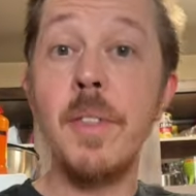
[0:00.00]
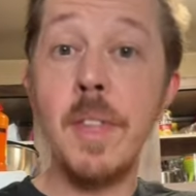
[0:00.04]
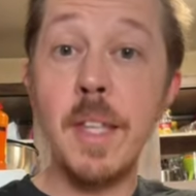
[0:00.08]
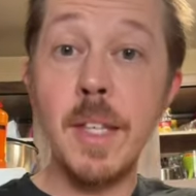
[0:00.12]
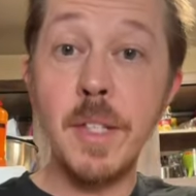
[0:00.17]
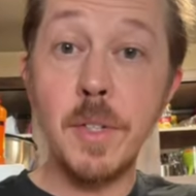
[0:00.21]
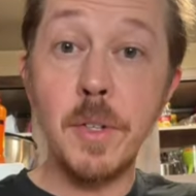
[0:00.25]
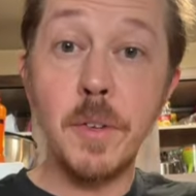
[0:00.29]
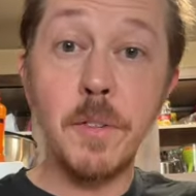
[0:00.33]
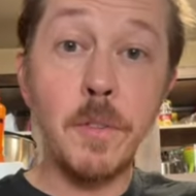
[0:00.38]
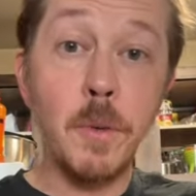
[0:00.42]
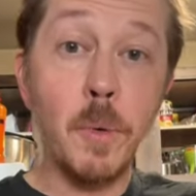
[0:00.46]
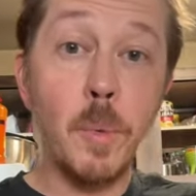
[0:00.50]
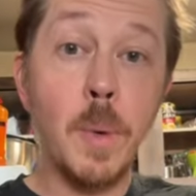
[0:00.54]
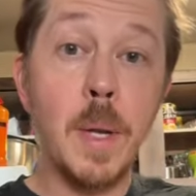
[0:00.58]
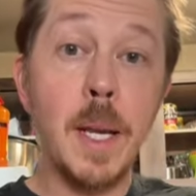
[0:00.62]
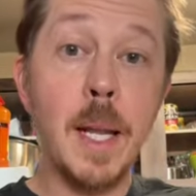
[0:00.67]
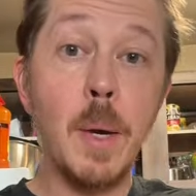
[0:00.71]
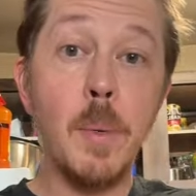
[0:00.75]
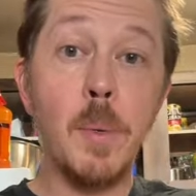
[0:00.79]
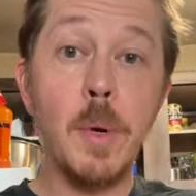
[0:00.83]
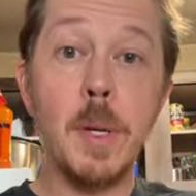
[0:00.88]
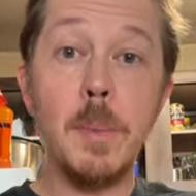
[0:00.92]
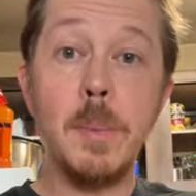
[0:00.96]
These are for when I
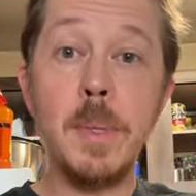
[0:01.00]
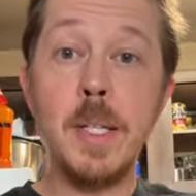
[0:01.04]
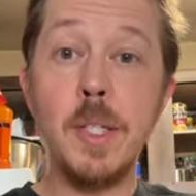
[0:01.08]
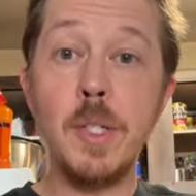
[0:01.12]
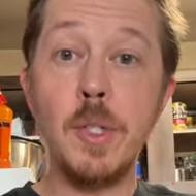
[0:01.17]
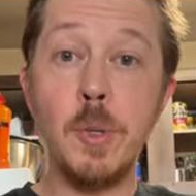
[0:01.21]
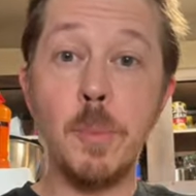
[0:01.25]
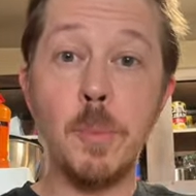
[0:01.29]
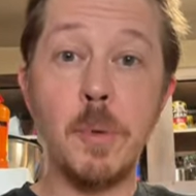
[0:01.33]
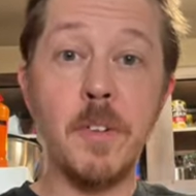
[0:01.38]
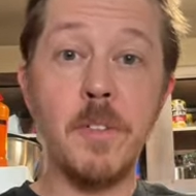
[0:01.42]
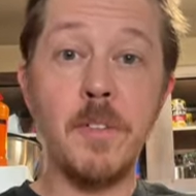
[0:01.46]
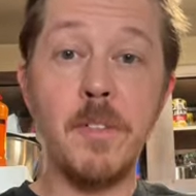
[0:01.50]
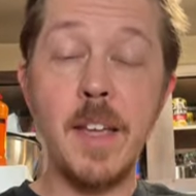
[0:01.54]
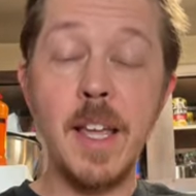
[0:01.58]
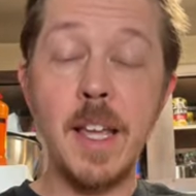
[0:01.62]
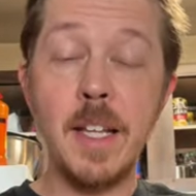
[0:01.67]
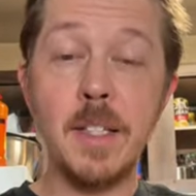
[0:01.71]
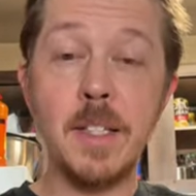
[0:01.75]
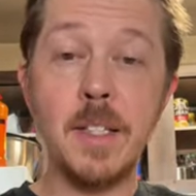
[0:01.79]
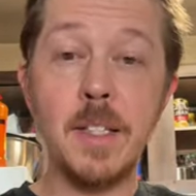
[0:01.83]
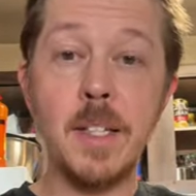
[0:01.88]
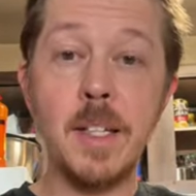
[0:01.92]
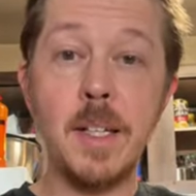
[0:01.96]
want to be super
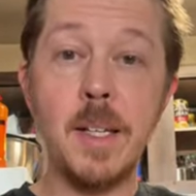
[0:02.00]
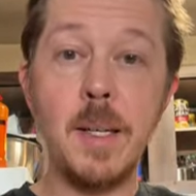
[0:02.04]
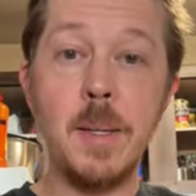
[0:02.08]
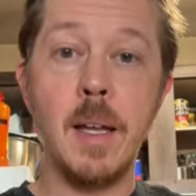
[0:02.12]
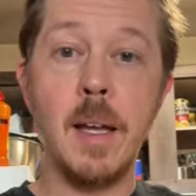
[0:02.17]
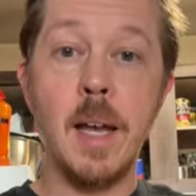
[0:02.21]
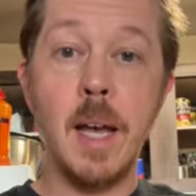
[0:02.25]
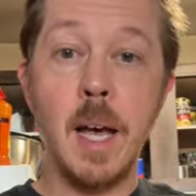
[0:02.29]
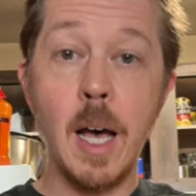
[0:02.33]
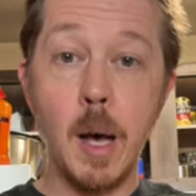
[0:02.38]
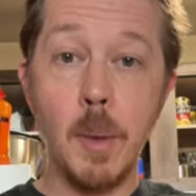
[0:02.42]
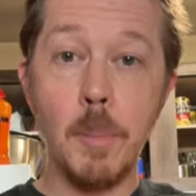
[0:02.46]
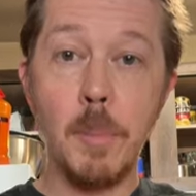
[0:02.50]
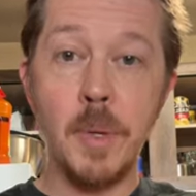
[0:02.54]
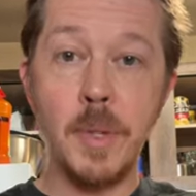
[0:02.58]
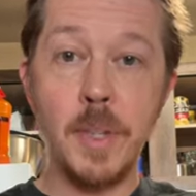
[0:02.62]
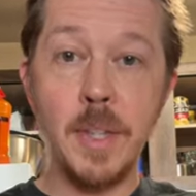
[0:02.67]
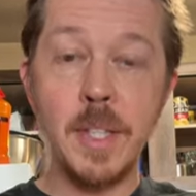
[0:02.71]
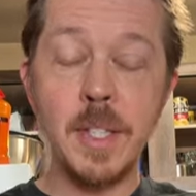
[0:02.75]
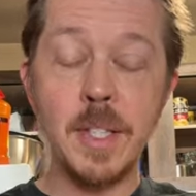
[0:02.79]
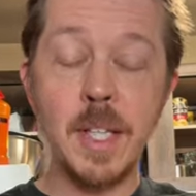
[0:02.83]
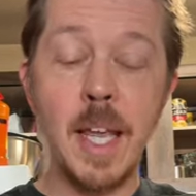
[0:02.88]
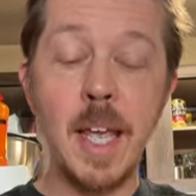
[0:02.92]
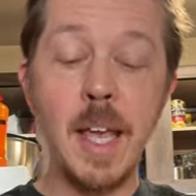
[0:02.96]
fancy. I'll put
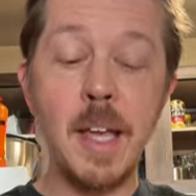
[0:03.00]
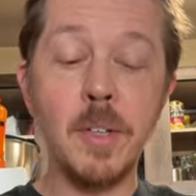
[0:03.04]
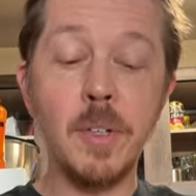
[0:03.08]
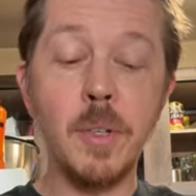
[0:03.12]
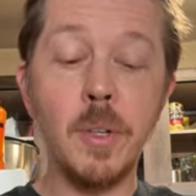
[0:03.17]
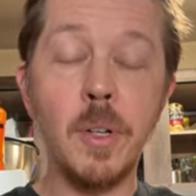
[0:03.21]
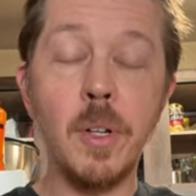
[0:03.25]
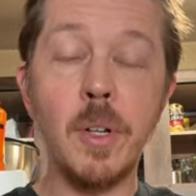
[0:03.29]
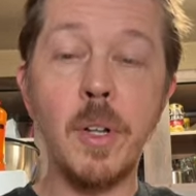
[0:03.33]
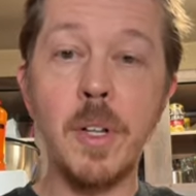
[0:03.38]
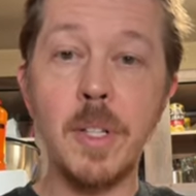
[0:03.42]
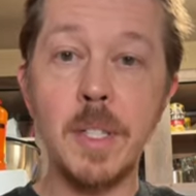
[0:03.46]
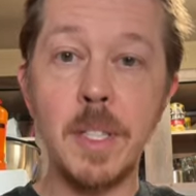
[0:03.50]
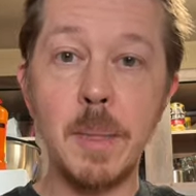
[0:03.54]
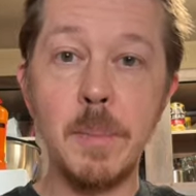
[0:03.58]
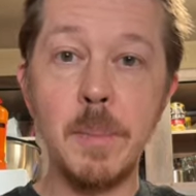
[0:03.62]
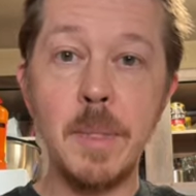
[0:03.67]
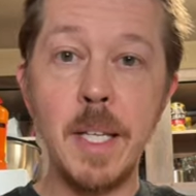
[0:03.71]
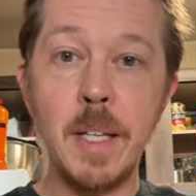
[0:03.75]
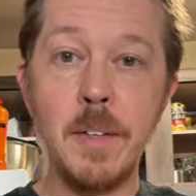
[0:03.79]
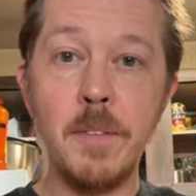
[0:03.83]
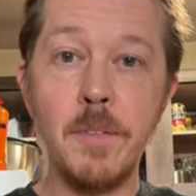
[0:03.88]
this candle on some tin